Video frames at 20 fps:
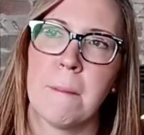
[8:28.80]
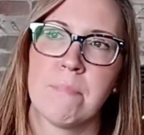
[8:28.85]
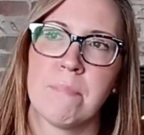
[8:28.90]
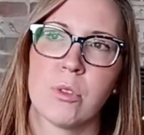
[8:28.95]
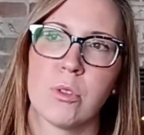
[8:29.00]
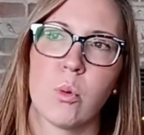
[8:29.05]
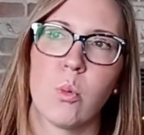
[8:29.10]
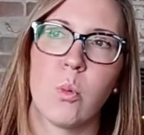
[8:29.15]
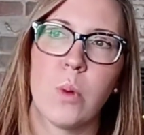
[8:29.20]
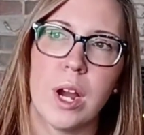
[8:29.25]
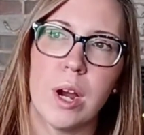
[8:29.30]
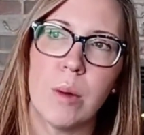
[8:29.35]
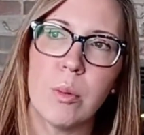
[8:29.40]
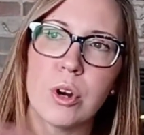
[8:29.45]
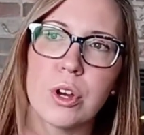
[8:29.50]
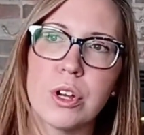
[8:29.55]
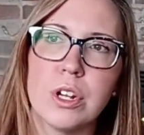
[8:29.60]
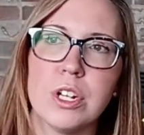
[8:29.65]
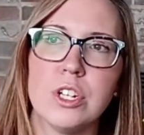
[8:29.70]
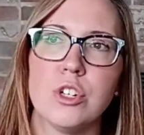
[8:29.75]
where we're
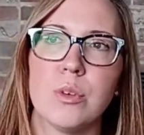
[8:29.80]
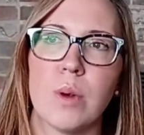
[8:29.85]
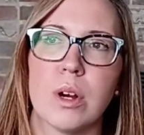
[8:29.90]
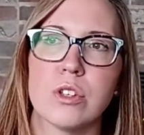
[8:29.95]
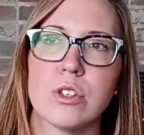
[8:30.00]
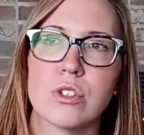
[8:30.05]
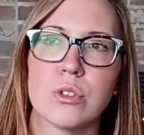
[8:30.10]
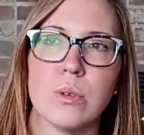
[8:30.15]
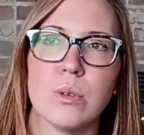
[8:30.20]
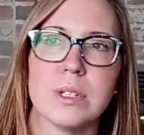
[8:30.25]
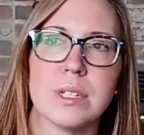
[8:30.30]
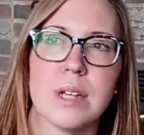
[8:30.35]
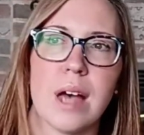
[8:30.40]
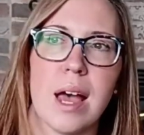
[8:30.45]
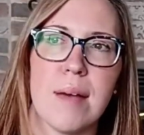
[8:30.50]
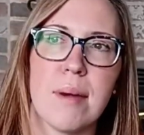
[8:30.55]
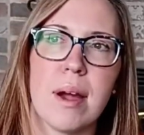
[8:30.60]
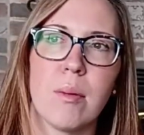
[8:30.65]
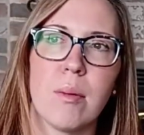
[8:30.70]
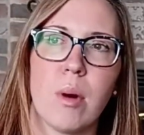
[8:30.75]
going to do our school
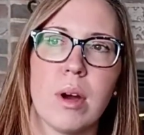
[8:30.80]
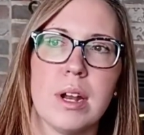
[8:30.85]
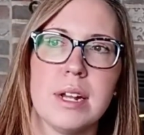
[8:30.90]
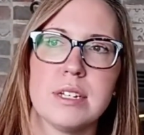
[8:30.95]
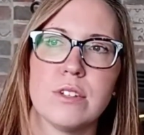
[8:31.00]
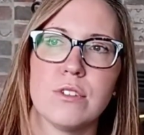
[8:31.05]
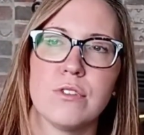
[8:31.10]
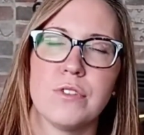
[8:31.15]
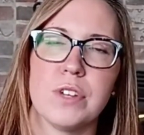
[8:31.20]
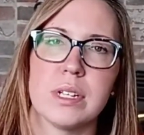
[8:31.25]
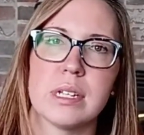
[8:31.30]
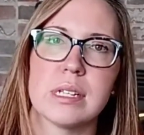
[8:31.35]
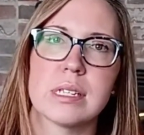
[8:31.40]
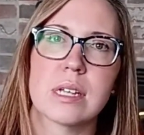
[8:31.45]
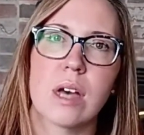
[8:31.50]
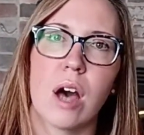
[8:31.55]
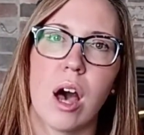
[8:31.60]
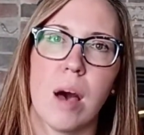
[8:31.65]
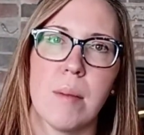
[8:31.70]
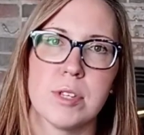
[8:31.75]
time, I want it to feel as
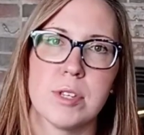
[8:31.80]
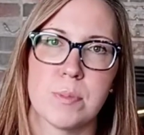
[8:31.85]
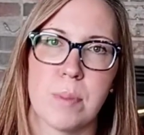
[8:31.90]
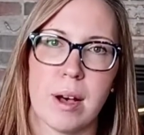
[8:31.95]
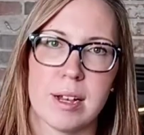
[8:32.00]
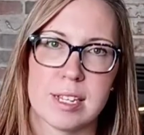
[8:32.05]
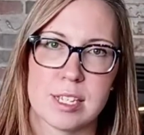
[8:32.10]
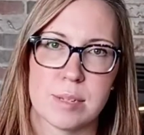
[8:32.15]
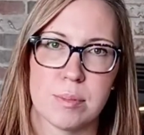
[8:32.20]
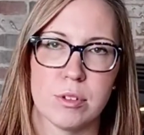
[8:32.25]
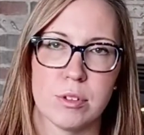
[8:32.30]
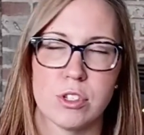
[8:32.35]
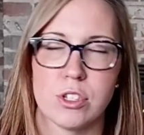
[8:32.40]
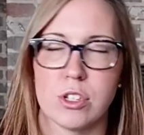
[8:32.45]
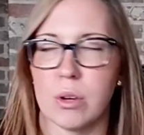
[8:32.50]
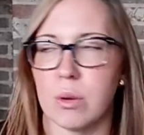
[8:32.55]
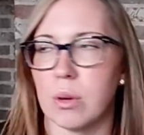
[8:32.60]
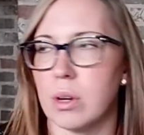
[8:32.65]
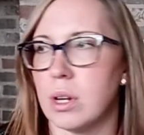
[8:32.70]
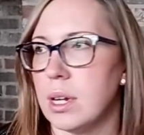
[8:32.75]
calm as possible.
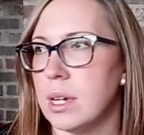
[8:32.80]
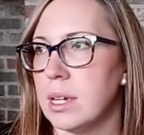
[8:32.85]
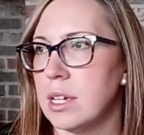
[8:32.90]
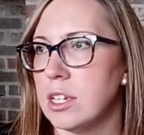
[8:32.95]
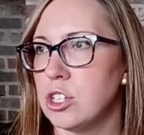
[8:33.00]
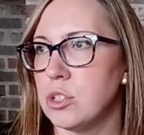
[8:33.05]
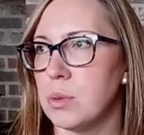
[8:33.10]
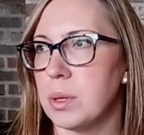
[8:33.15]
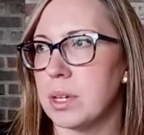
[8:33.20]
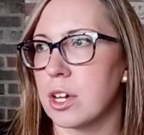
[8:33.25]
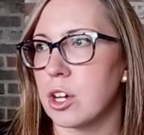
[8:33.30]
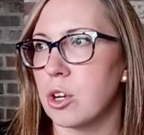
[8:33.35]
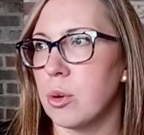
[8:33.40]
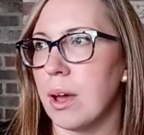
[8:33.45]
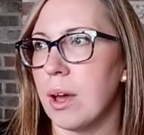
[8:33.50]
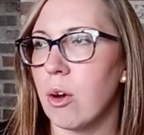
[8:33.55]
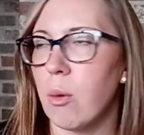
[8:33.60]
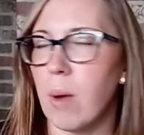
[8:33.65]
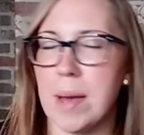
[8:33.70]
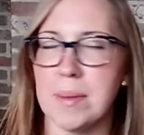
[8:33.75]
So doing a
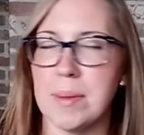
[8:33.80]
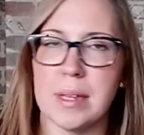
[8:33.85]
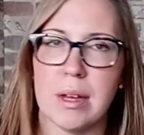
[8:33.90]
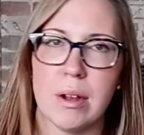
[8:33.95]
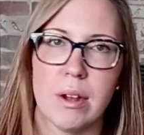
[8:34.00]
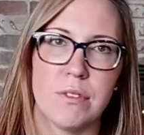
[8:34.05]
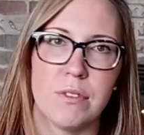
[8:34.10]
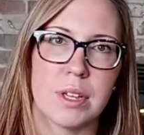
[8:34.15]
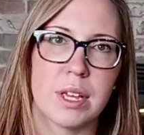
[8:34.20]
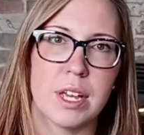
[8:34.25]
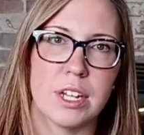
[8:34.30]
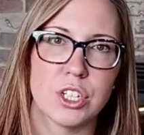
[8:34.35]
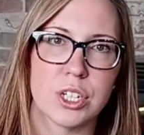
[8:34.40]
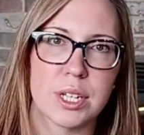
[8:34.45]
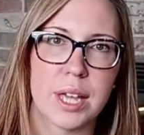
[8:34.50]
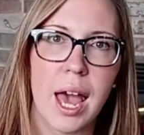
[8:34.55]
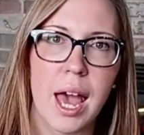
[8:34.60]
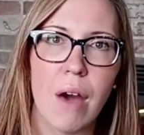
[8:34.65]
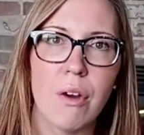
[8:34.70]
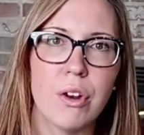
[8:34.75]
quick wipe down of the kitchen
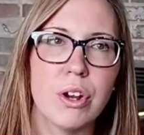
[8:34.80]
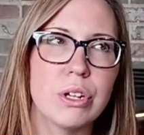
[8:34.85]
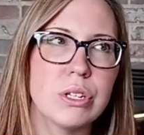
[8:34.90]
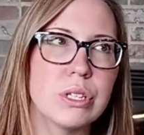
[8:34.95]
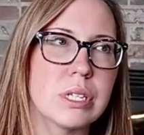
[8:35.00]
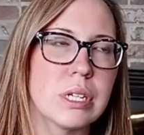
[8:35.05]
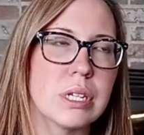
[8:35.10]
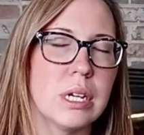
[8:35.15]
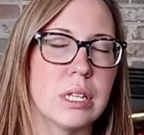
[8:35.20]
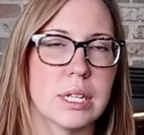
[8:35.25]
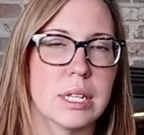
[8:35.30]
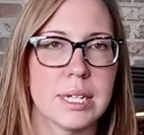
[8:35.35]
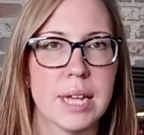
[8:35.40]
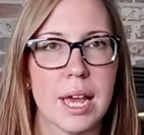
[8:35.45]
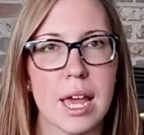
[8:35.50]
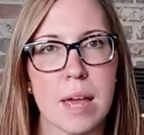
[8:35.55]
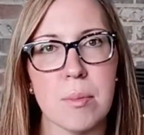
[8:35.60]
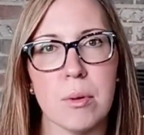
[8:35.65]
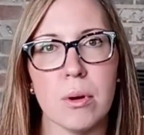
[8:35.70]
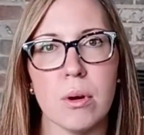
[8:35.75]
counters, the
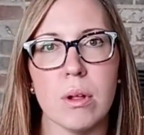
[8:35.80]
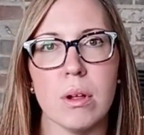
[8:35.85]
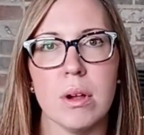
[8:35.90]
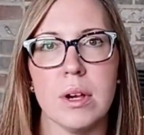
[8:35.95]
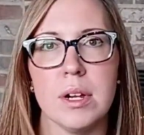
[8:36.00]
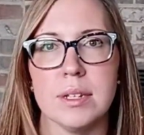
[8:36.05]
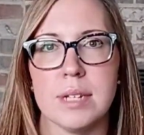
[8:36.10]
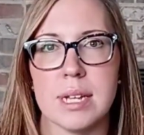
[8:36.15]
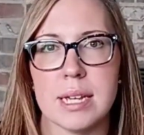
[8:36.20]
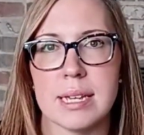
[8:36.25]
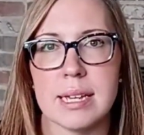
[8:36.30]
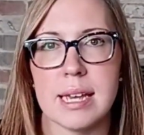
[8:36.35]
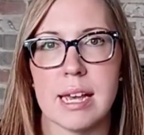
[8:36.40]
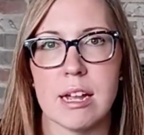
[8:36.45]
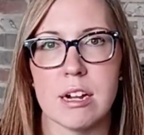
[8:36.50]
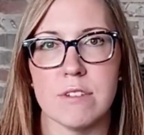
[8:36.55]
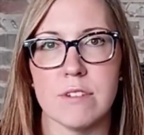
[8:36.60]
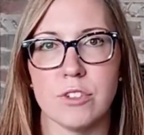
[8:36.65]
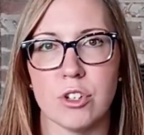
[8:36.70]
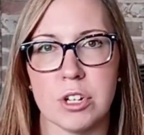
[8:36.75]
table, taking
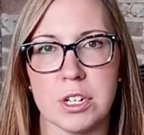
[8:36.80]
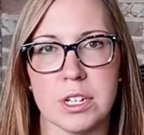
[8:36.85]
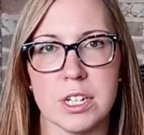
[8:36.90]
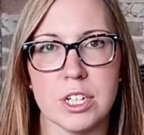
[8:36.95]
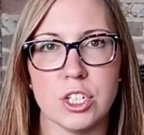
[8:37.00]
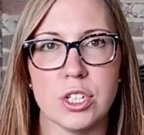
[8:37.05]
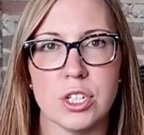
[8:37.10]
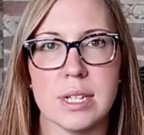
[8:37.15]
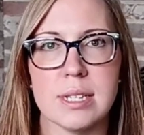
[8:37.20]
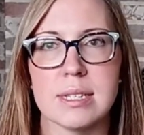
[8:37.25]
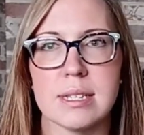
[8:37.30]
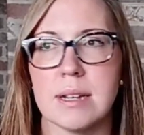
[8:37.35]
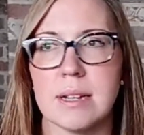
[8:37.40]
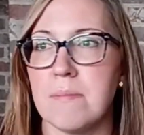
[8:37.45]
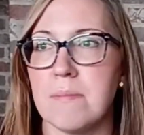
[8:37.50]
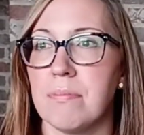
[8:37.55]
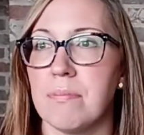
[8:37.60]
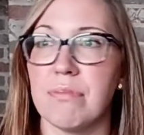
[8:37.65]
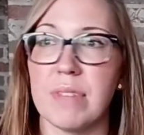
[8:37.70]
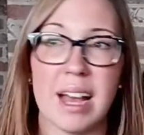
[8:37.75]
care of dirty dishes,
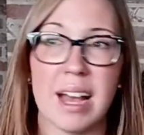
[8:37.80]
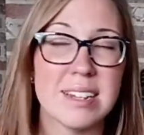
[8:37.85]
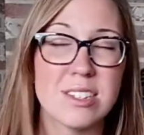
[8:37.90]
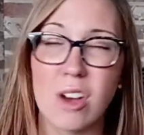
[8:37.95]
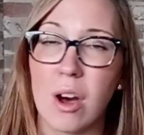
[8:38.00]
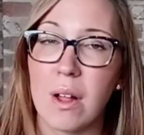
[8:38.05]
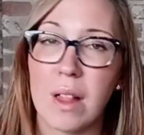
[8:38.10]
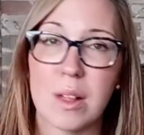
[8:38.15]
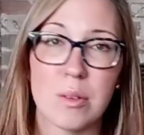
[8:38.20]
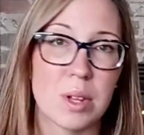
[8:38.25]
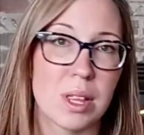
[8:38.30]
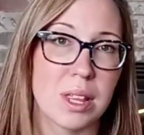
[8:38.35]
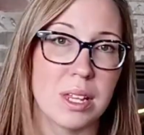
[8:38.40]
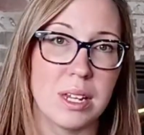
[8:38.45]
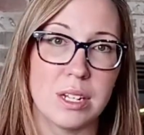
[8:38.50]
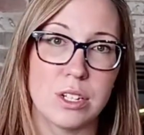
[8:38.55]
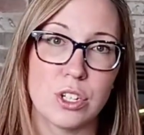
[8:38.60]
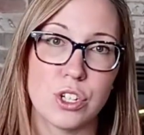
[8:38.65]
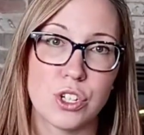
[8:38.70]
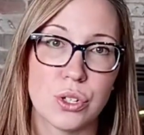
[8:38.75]
that's all I really
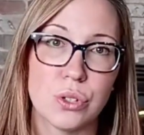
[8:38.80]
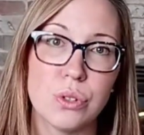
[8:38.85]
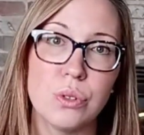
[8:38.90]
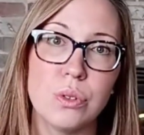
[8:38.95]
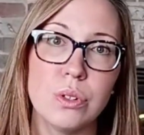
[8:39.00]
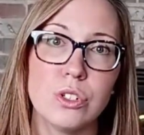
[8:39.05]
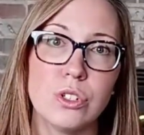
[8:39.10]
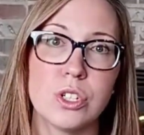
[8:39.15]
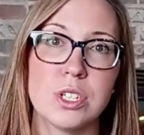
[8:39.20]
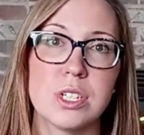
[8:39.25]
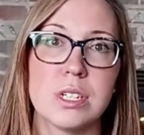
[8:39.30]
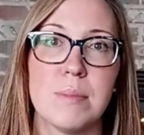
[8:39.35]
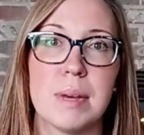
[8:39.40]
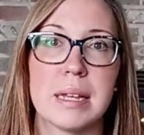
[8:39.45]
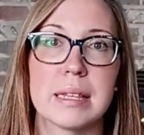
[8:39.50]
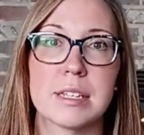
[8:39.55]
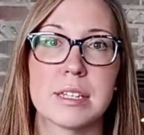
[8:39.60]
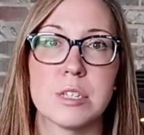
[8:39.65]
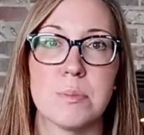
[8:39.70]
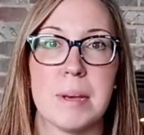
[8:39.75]
need to do just to make
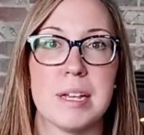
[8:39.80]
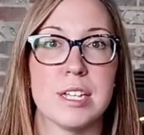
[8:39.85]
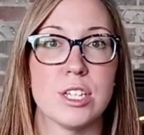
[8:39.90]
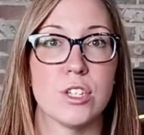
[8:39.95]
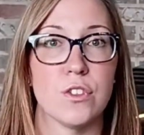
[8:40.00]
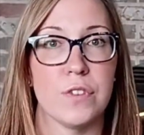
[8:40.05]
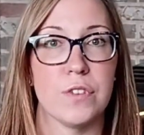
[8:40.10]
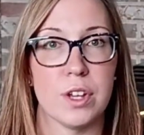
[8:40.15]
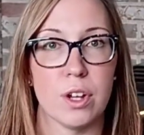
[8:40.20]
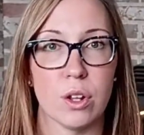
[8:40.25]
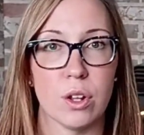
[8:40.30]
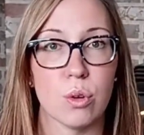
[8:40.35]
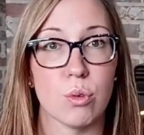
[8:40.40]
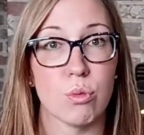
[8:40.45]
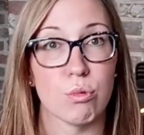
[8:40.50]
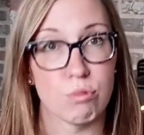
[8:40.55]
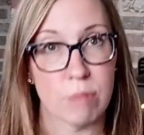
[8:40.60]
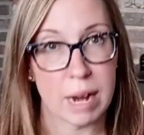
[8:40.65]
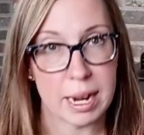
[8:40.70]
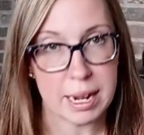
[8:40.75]
the space feel
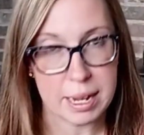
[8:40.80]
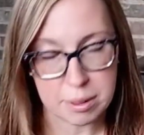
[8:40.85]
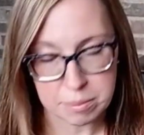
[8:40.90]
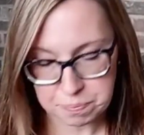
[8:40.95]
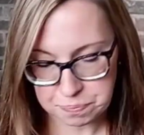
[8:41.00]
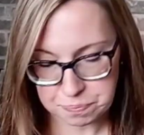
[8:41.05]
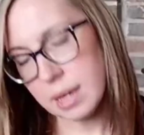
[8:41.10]
ready.